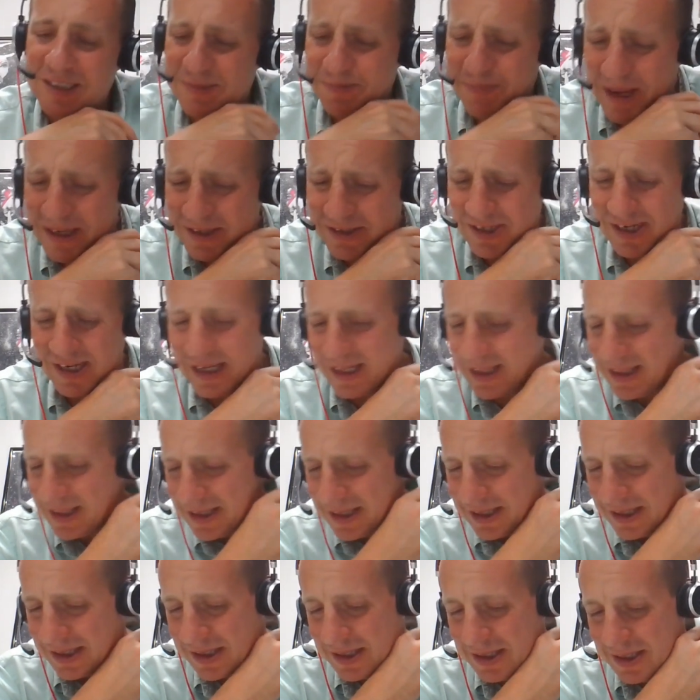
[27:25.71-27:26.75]
especially
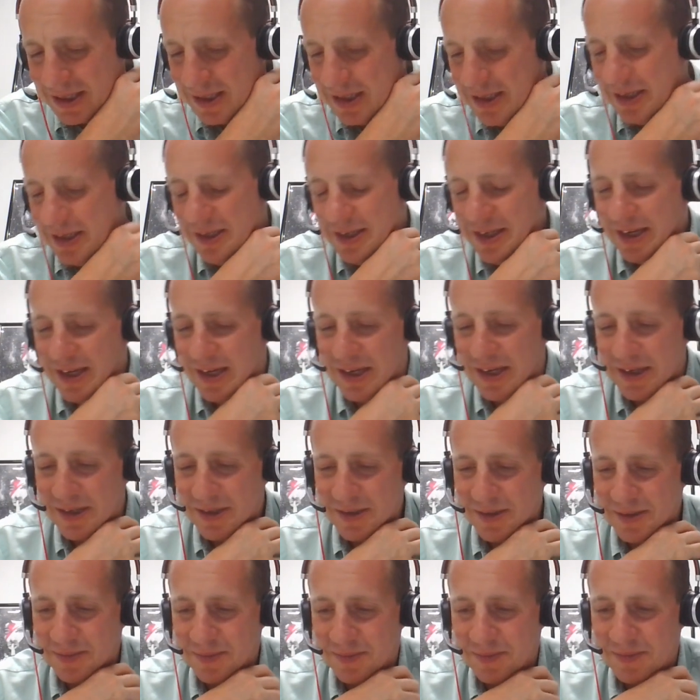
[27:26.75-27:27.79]

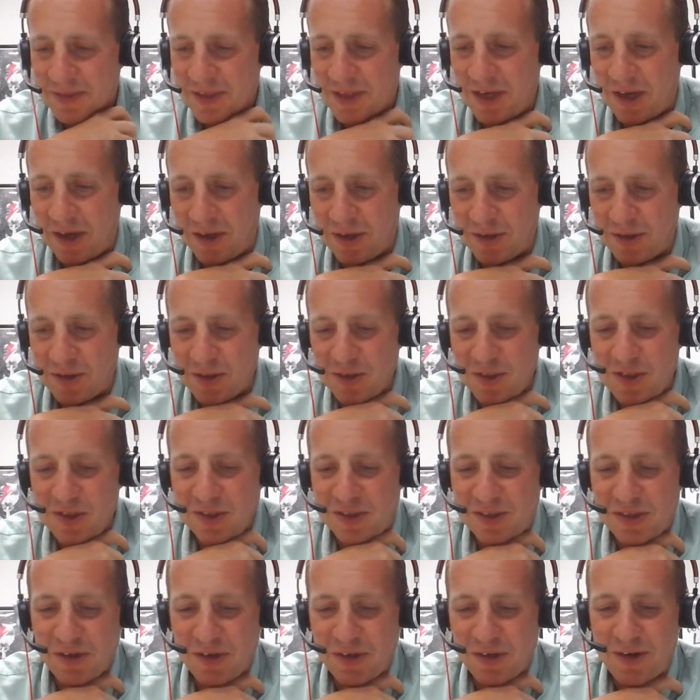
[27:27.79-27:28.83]
your
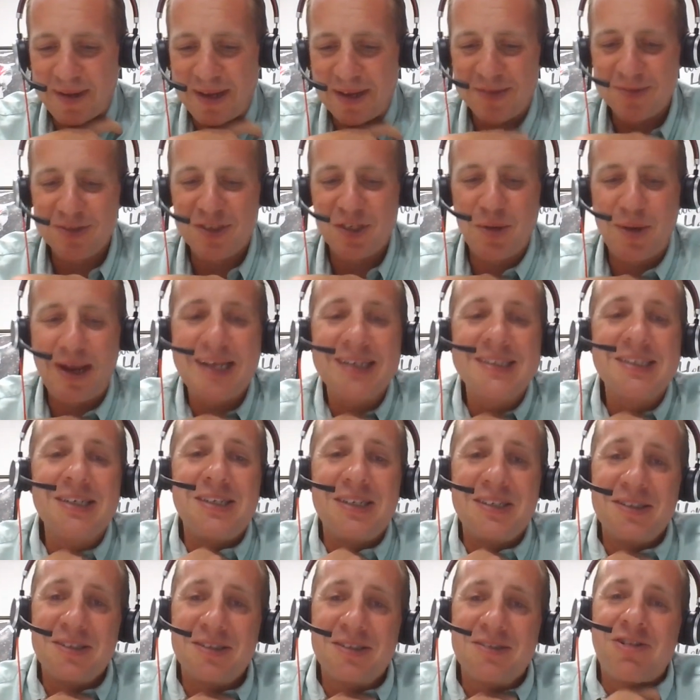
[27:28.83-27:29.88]
story about two
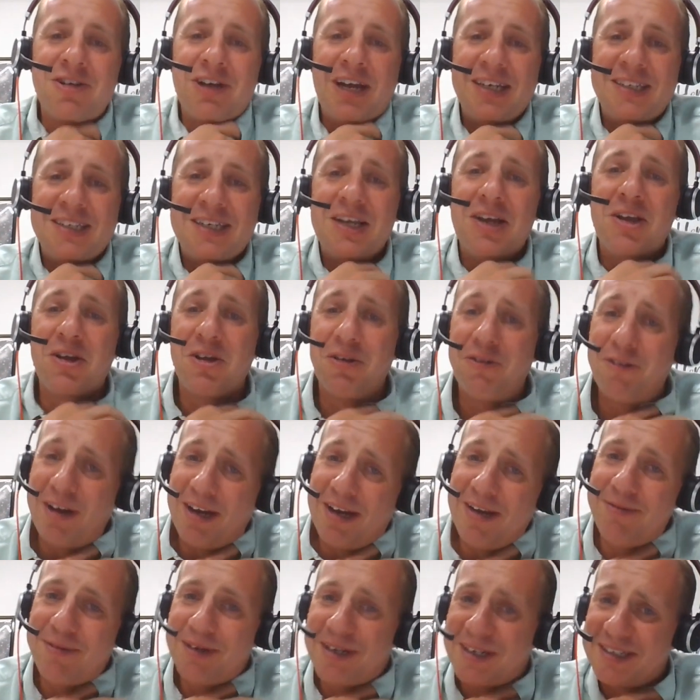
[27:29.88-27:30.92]
accidents creating a
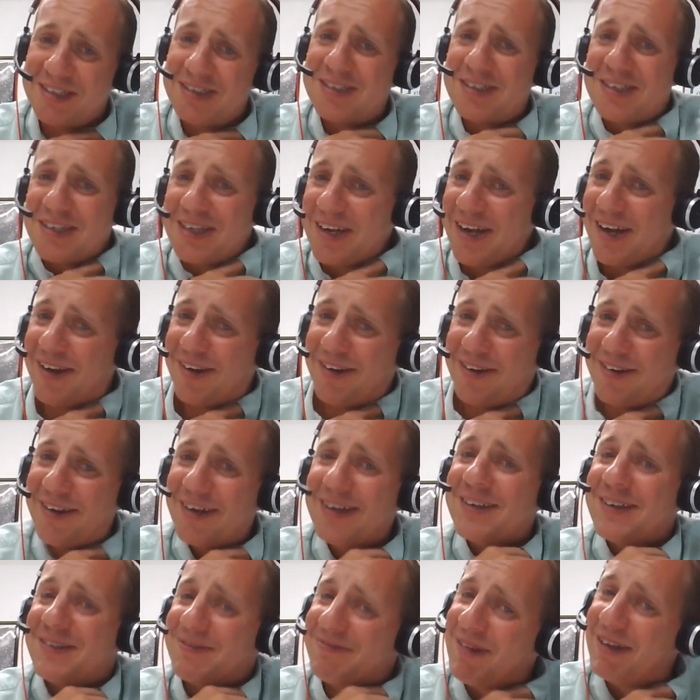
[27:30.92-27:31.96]
career, which
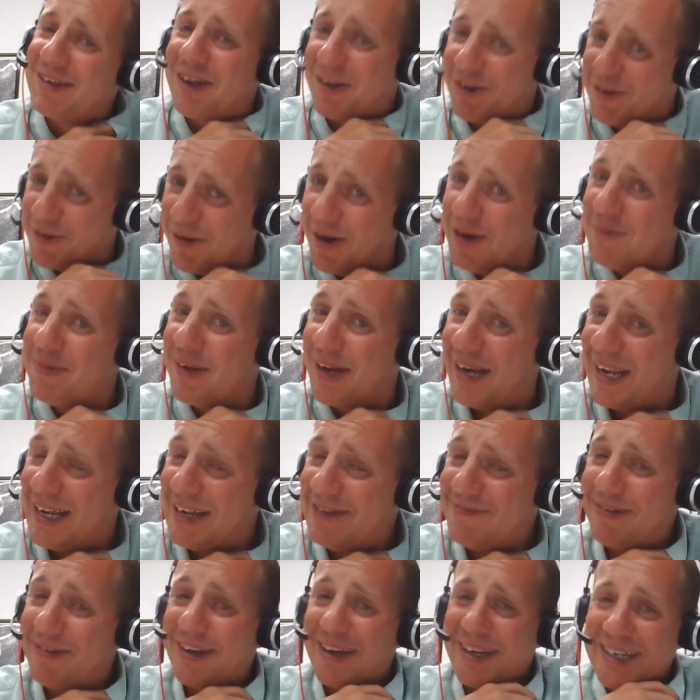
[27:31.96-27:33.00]
I don't quite
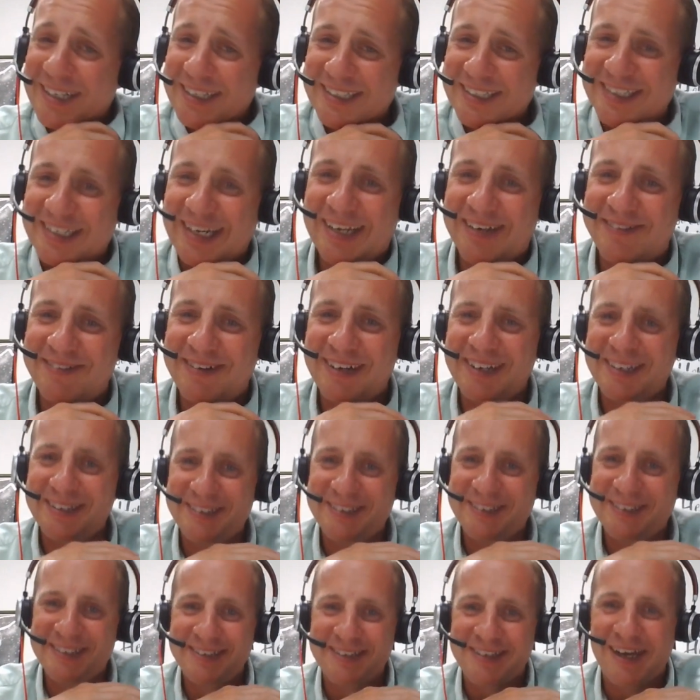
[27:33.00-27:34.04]
believe, but I understand where
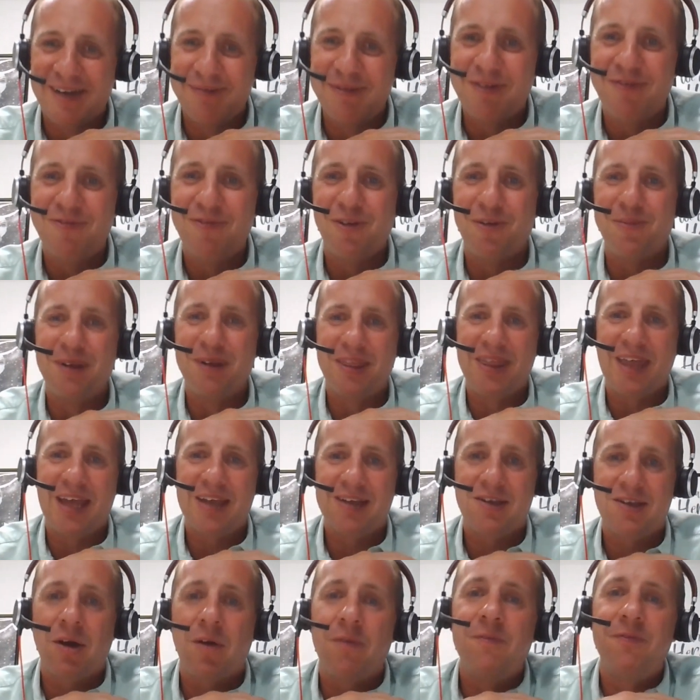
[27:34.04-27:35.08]
you're coming from. But
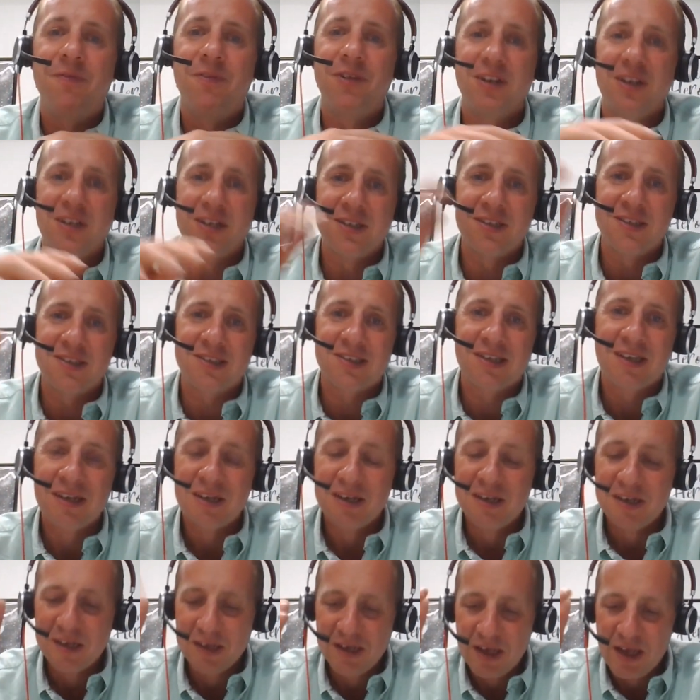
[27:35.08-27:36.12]
that confidence
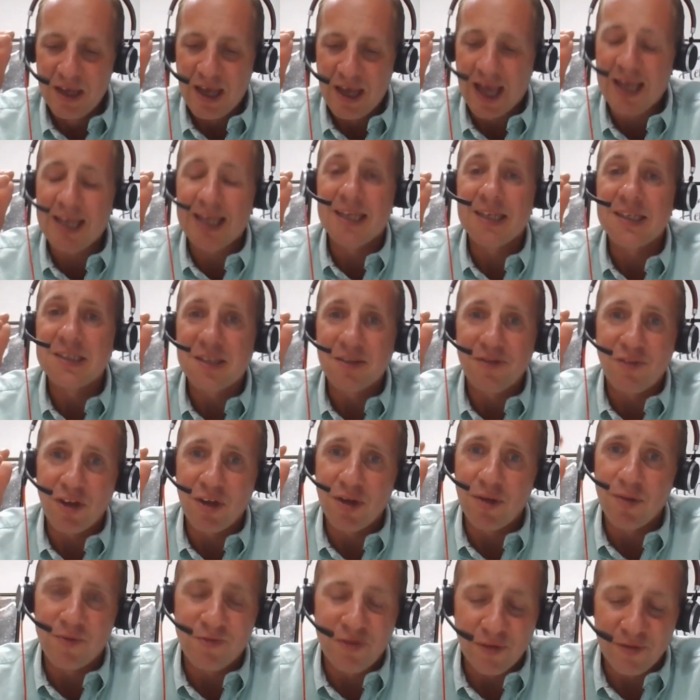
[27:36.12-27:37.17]

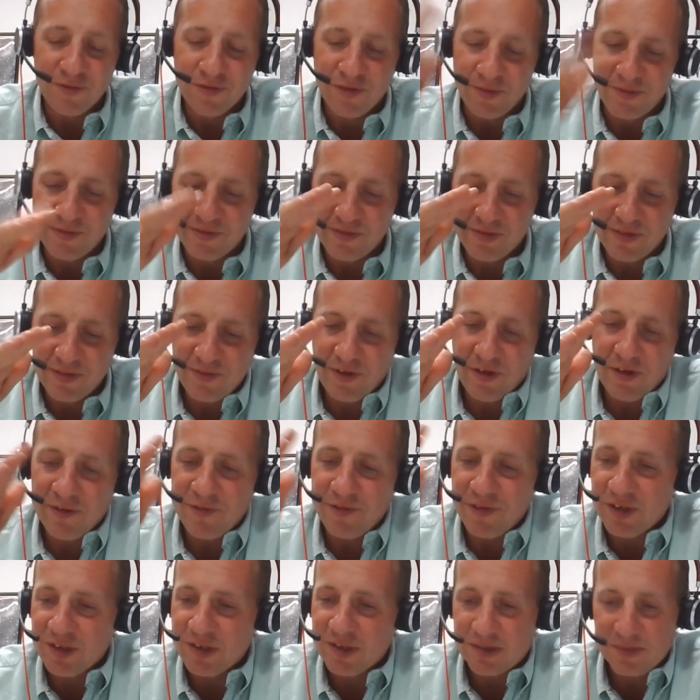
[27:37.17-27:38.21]
interview from the very
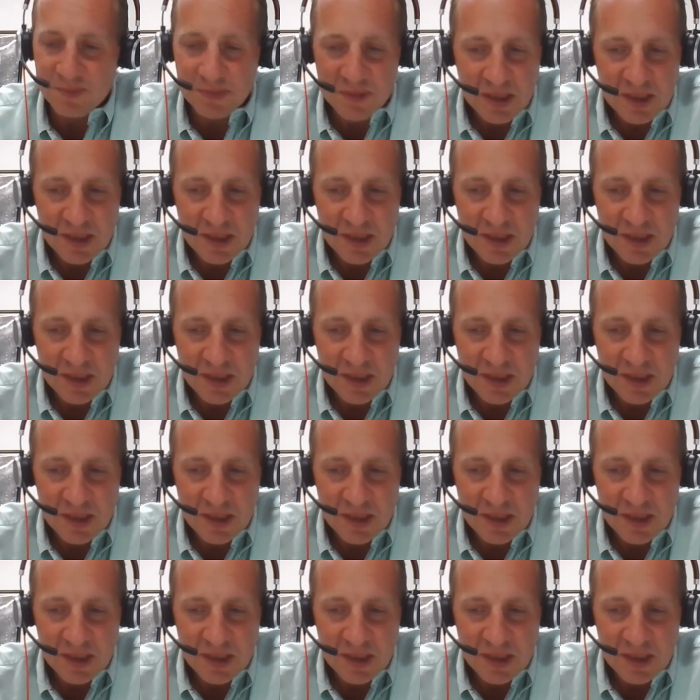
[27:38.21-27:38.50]
first